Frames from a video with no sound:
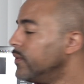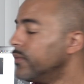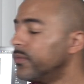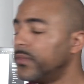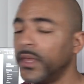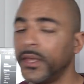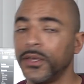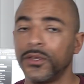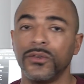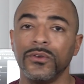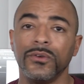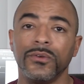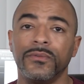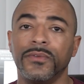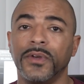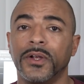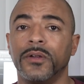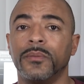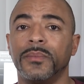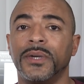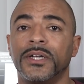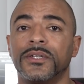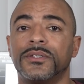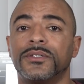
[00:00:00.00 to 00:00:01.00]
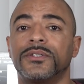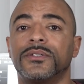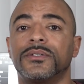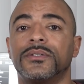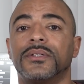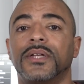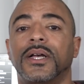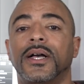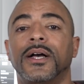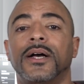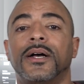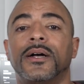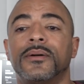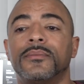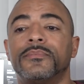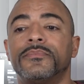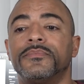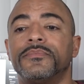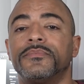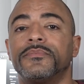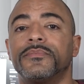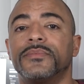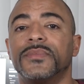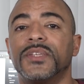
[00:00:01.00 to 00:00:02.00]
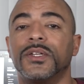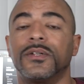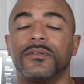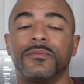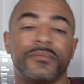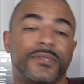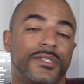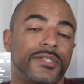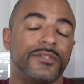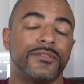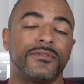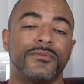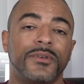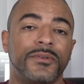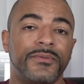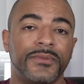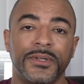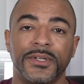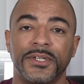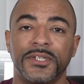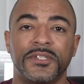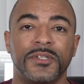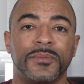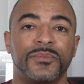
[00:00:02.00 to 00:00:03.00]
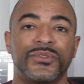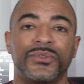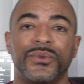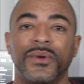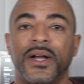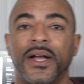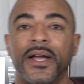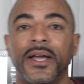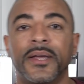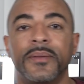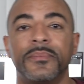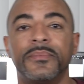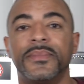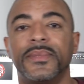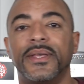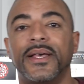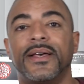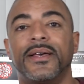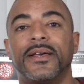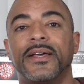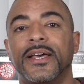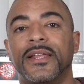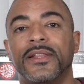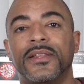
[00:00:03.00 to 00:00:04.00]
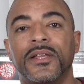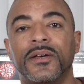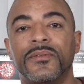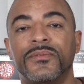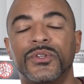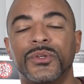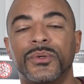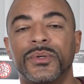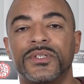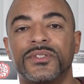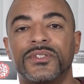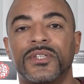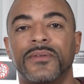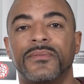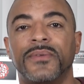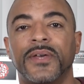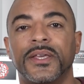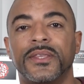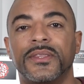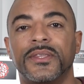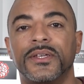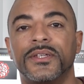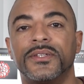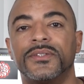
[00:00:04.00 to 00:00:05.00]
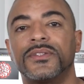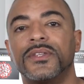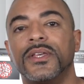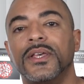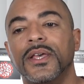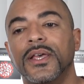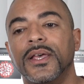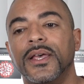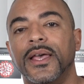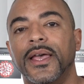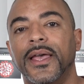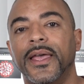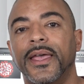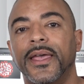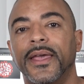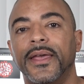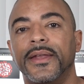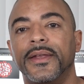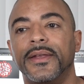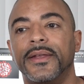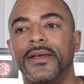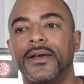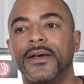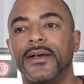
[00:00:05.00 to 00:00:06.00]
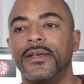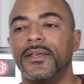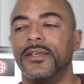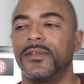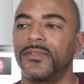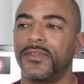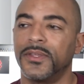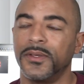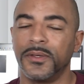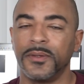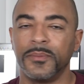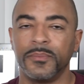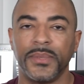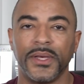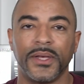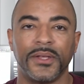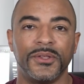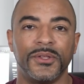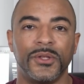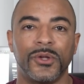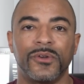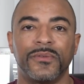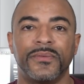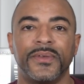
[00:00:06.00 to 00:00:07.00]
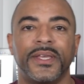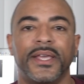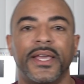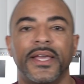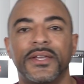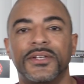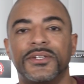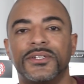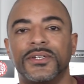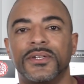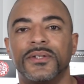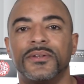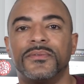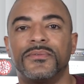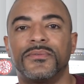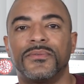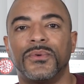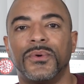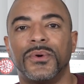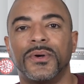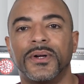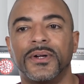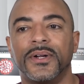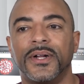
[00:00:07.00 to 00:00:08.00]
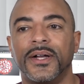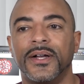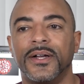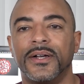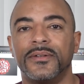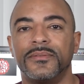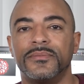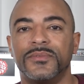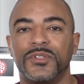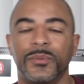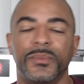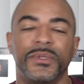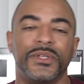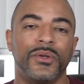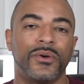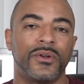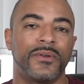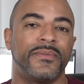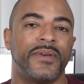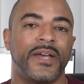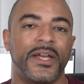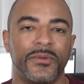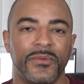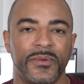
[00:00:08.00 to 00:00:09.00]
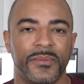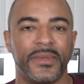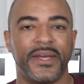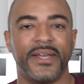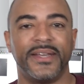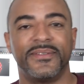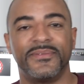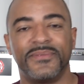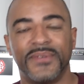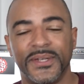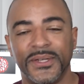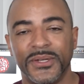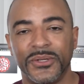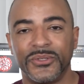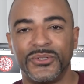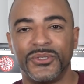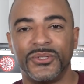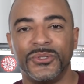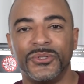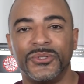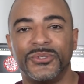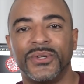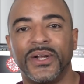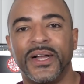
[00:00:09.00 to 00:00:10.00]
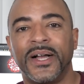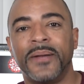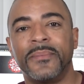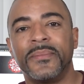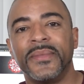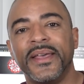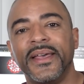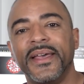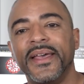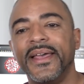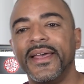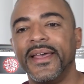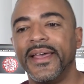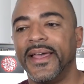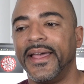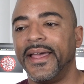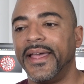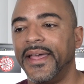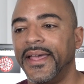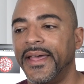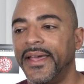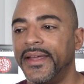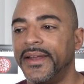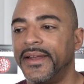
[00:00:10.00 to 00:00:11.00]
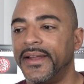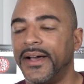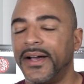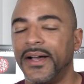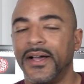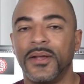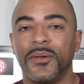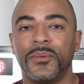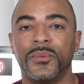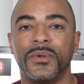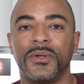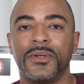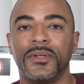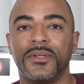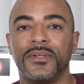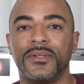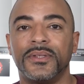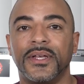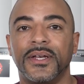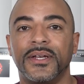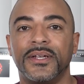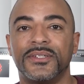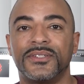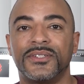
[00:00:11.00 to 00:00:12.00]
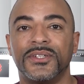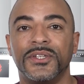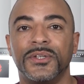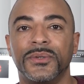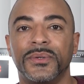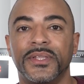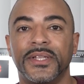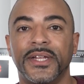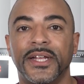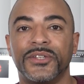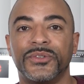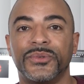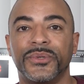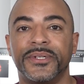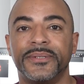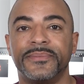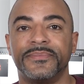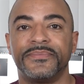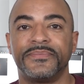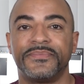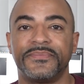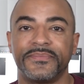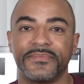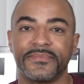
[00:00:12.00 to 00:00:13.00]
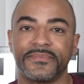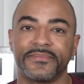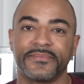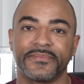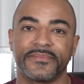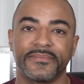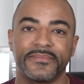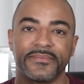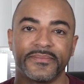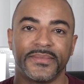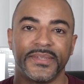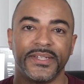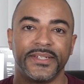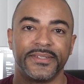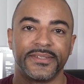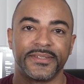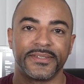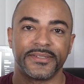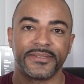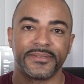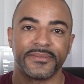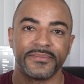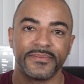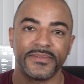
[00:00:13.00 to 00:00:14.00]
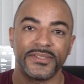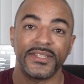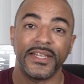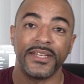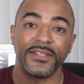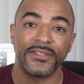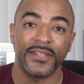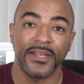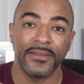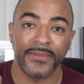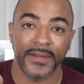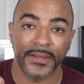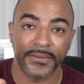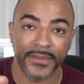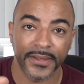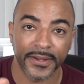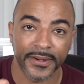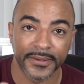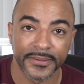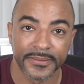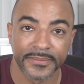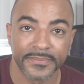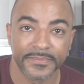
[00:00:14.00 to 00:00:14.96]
thank you very much. You know, please feel free to subscribe. I love doing stuff like this, and hit the bell notification for to be notified when my videos do drop. And I will see you in the next one. Peace. Stay safe out there.